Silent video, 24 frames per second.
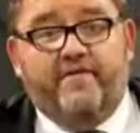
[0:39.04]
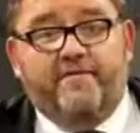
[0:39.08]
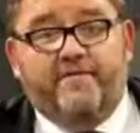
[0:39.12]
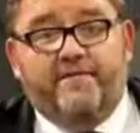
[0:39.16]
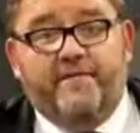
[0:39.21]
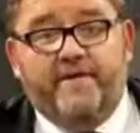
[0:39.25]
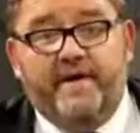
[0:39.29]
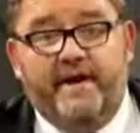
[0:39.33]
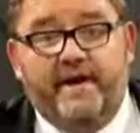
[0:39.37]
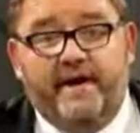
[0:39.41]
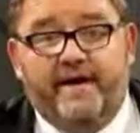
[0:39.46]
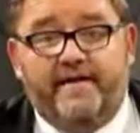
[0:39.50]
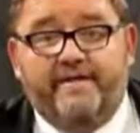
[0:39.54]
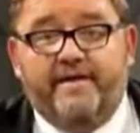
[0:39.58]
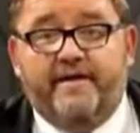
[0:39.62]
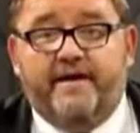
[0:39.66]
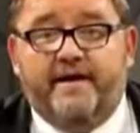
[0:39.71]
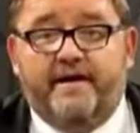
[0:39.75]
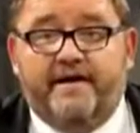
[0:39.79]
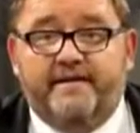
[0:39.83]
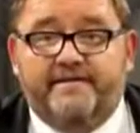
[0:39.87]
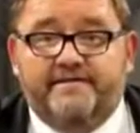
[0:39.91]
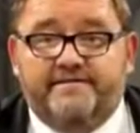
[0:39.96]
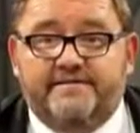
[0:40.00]
3 other
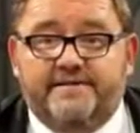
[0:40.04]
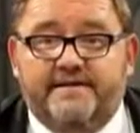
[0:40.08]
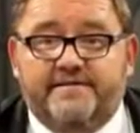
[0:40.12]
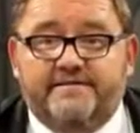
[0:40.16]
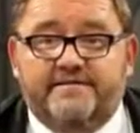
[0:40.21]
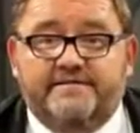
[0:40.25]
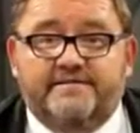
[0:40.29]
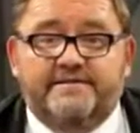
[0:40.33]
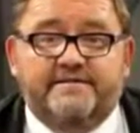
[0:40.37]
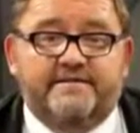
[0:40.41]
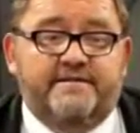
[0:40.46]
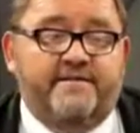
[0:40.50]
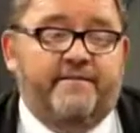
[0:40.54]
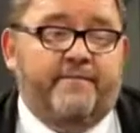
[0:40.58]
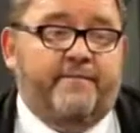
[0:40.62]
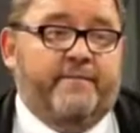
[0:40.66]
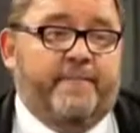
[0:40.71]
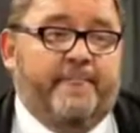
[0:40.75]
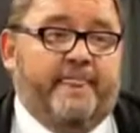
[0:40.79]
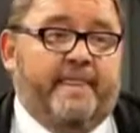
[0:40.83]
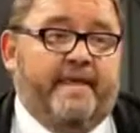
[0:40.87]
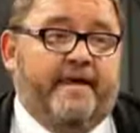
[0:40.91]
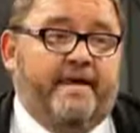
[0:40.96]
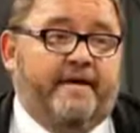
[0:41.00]
cases,
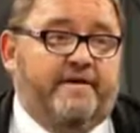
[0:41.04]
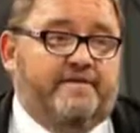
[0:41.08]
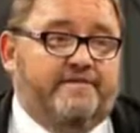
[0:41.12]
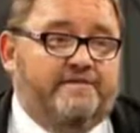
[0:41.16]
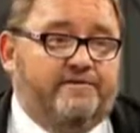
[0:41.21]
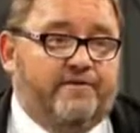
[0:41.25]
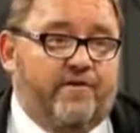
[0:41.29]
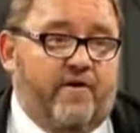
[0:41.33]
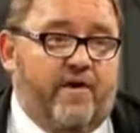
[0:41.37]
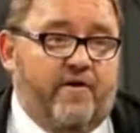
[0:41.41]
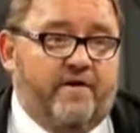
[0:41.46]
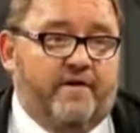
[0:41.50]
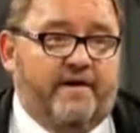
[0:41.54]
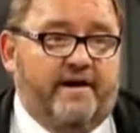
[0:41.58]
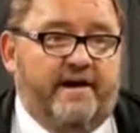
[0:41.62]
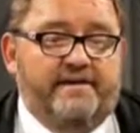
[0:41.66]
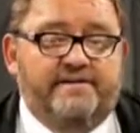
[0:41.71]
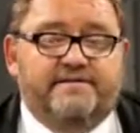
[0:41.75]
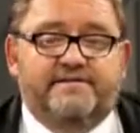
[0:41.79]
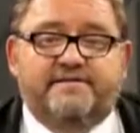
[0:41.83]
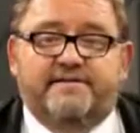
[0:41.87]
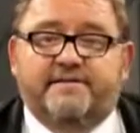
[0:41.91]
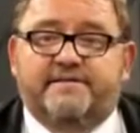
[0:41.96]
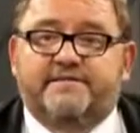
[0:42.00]
strong
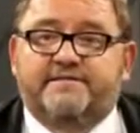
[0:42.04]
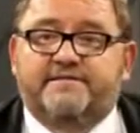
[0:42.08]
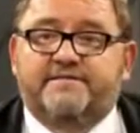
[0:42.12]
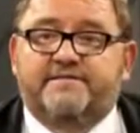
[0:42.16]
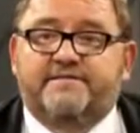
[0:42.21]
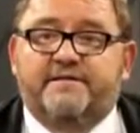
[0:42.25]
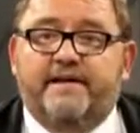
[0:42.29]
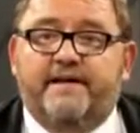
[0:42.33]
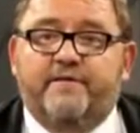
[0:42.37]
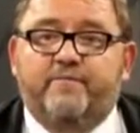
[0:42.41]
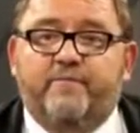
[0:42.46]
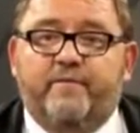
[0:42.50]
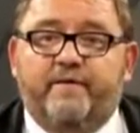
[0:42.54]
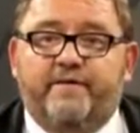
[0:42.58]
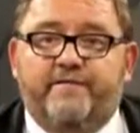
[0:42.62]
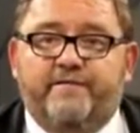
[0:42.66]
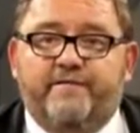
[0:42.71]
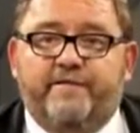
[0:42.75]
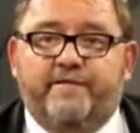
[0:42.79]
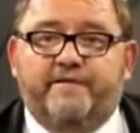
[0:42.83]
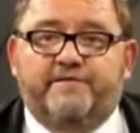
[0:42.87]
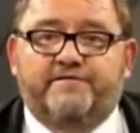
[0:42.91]
cases, that we feel